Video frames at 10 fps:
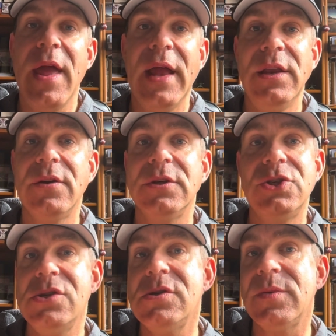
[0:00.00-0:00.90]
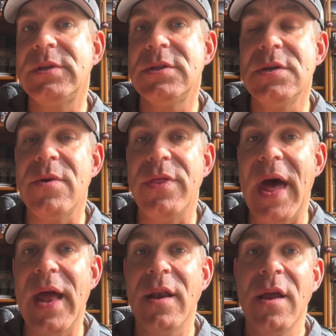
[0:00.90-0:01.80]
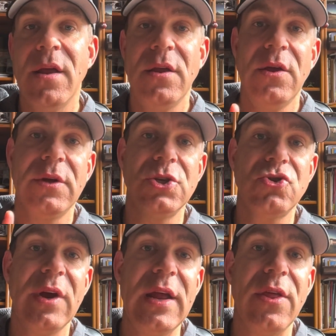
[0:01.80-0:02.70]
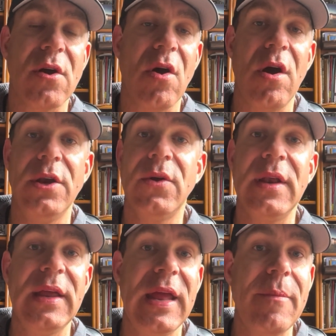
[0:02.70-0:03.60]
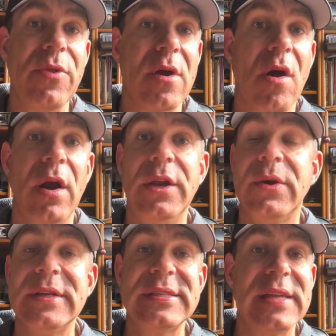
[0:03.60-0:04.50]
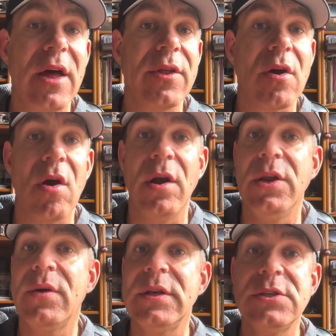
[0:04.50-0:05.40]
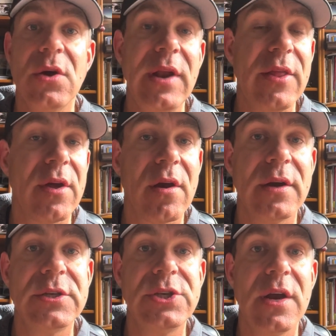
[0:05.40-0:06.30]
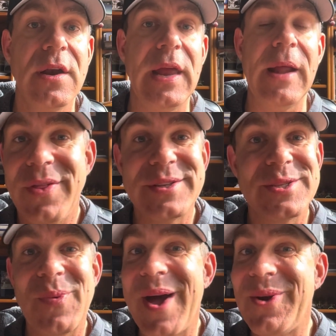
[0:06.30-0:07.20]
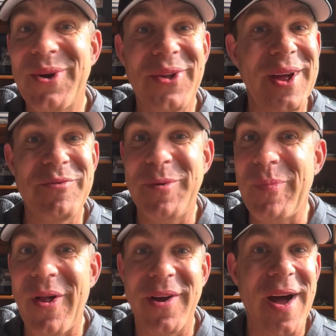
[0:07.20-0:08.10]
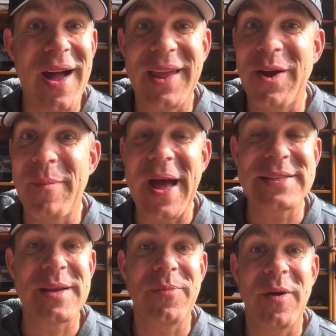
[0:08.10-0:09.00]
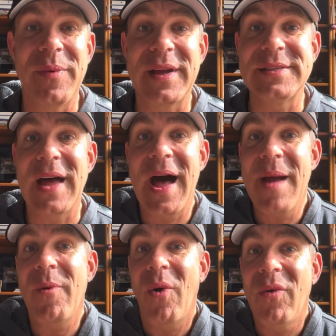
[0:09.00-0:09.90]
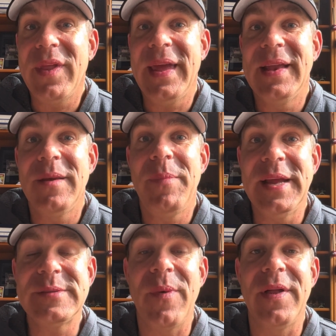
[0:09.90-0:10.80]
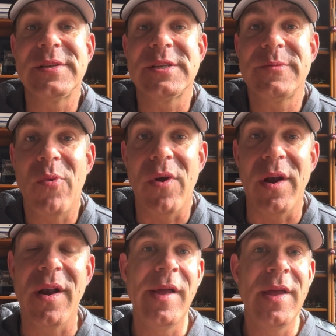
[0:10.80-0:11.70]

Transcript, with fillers: And you can choose what to do with that. You can trade the card, you can keep the card, you can sell the card, you can donate the card to charity. This is why I don't collect football or hockey or basketball because I'm only into baseball as a sport.